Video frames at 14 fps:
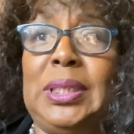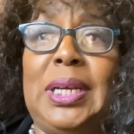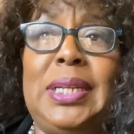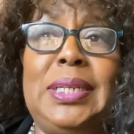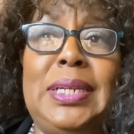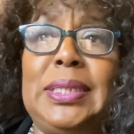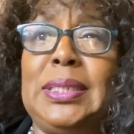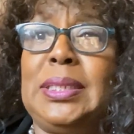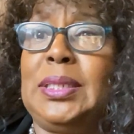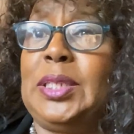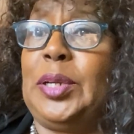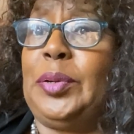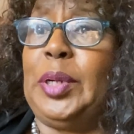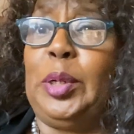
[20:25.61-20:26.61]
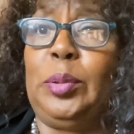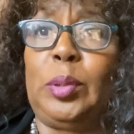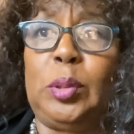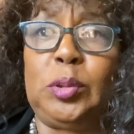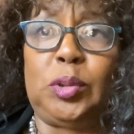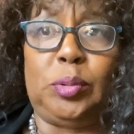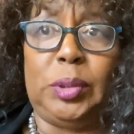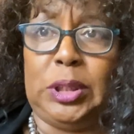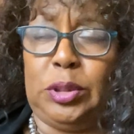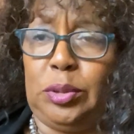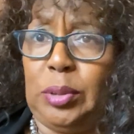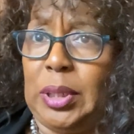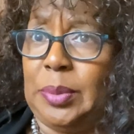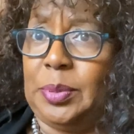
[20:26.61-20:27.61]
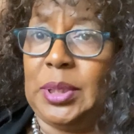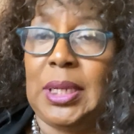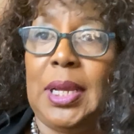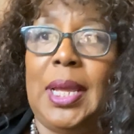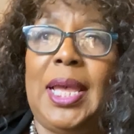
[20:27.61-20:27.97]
unnecessary grocery trips,